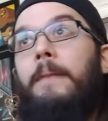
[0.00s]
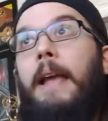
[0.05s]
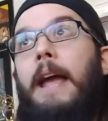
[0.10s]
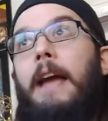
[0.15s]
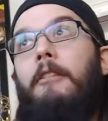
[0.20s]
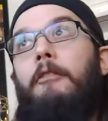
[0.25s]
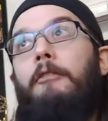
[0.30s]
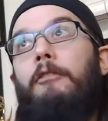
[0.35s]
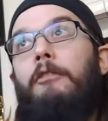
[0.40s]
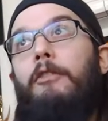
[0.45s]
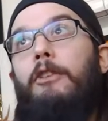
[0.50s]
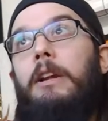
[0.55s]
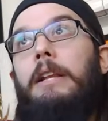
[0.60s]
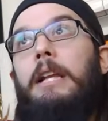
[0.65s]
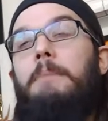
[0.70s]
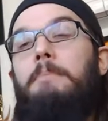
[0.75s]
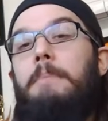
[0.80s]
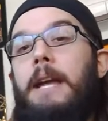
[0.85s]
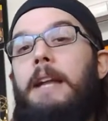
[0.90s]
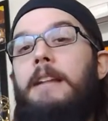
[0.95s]
and
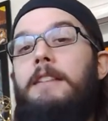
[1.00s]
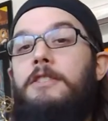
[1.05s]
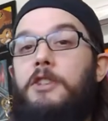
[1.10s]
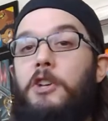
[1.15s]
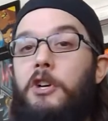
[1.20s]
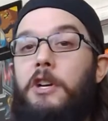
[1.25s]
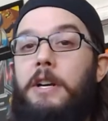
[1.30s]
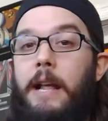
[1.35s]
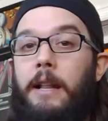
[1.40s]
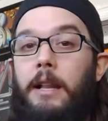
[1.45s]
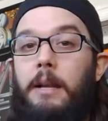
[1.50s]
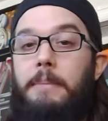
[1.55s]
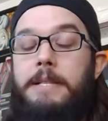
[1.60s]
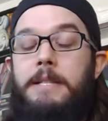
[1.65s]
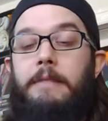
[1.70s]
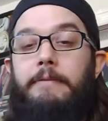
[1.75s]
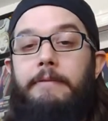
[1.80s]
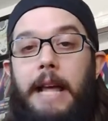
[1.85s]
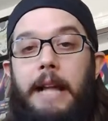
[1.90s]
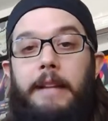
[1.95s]
really made certain
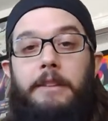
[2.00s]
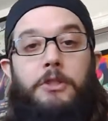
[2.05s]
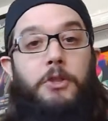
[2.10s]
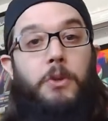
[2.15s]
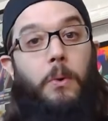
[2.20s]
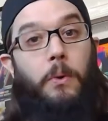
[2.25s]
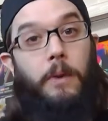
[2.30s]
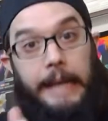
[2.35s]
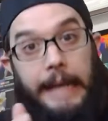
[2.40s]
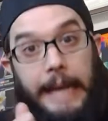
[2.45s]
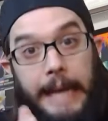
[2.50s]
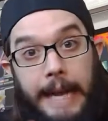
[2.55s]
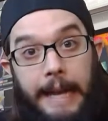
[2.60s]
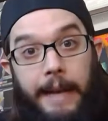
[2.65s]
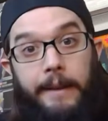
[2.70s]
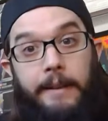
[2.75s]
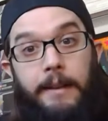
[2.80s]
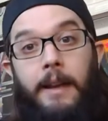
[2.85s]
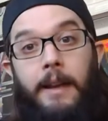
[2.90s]
elements of that story hit.